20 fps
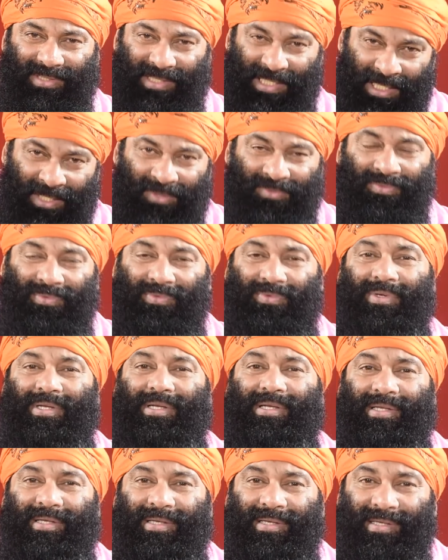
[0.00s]

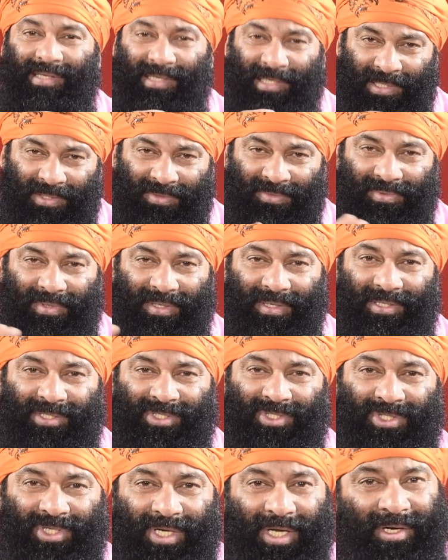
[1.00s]
Equally, equally
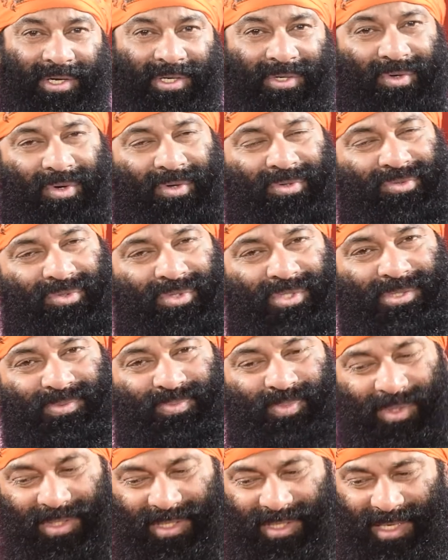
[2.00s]
share it on the
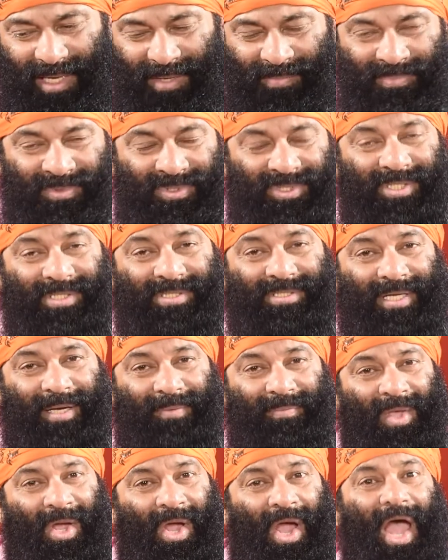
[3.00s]
spot and empty it
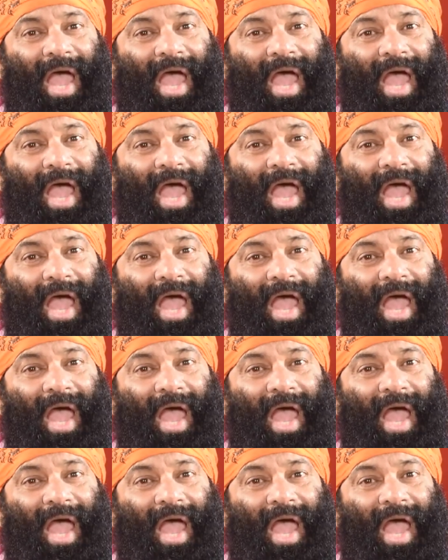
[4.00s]
up.